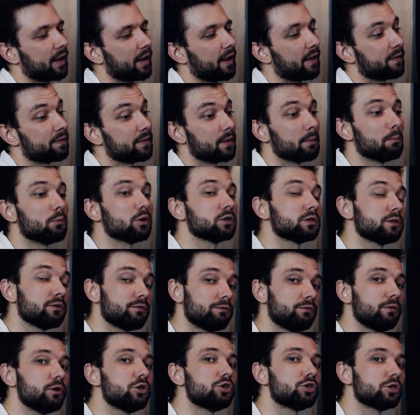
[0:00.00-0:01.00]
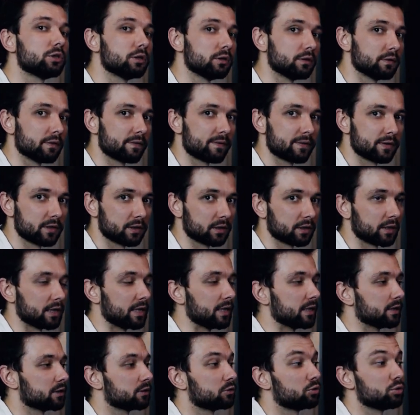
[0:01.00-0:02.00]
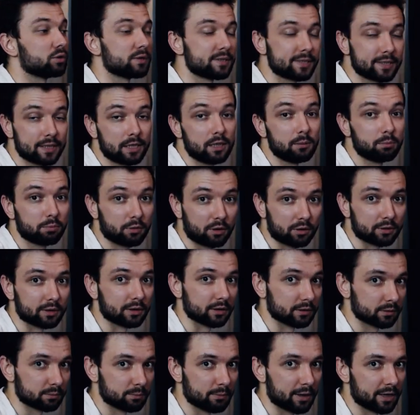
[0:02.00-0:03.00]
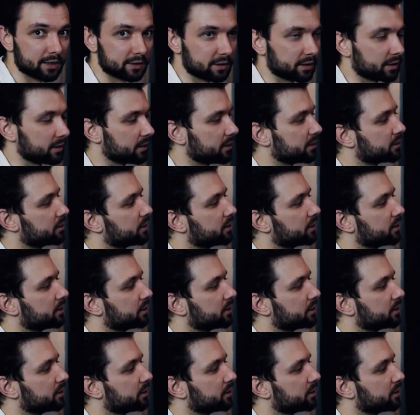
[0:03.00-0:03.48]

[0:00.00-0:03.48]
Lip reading: the most efficient thing is to sleep on it, basically.